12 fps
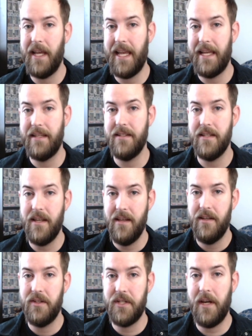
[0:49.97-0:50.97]
and
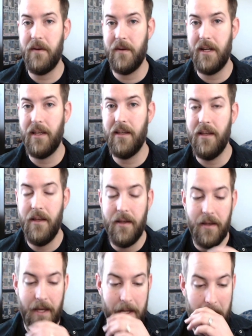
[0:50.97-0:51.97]
Charity,
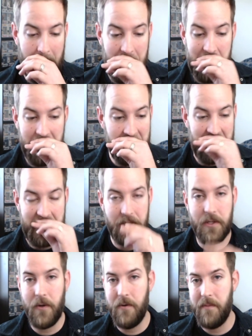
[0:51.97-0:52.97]
and how they
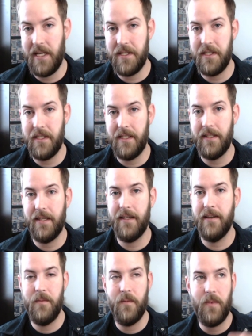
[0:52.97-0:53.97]
showed
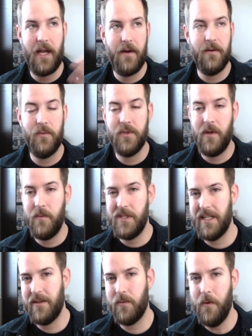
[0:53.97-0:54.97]
basically how it was almost
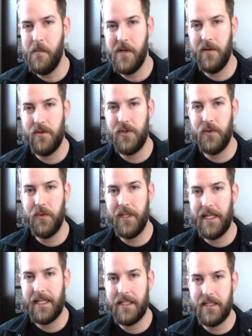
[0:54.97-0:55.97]
like a Romeo and
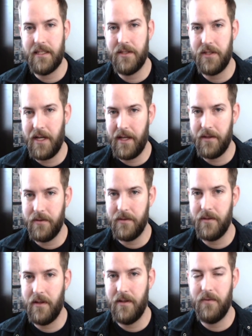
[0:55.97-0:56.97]
Juliet style
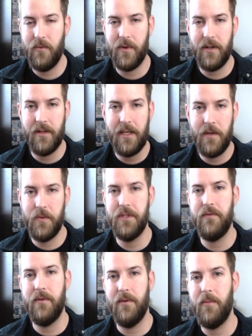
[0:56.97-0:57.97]
of where he was
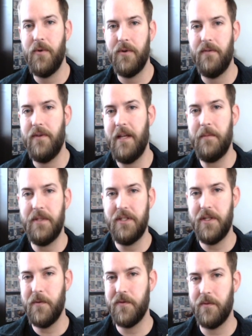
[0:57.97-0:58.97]
from the poor family,
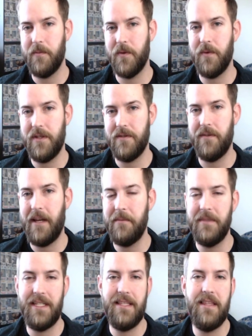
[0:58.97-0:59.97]
she was from the rich
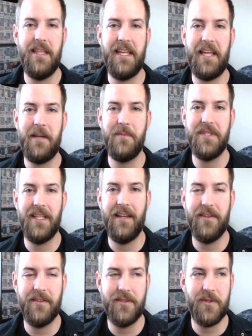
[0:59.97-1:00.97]
family, and then they came
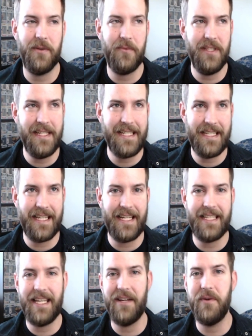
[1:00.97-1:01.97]
together. So I really did
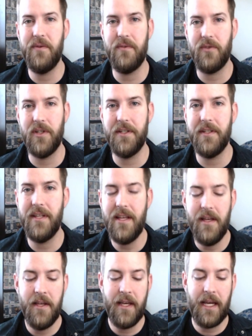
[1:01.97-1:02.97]
like that overall.
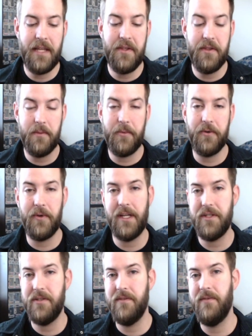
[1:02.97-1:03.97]
And then the progression of